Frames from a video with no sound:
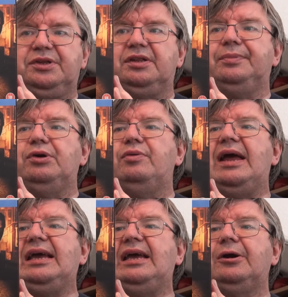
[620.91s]
with the
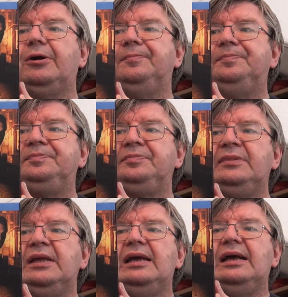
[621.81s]
Blu-ray here.
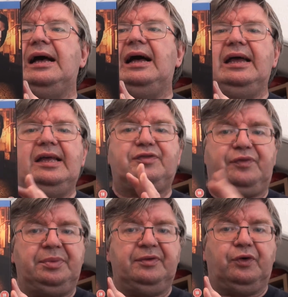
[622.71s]
It's
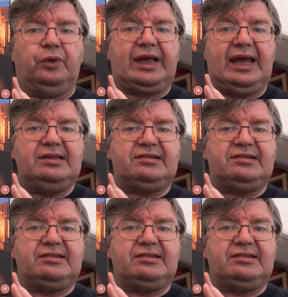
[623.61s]
from the 4K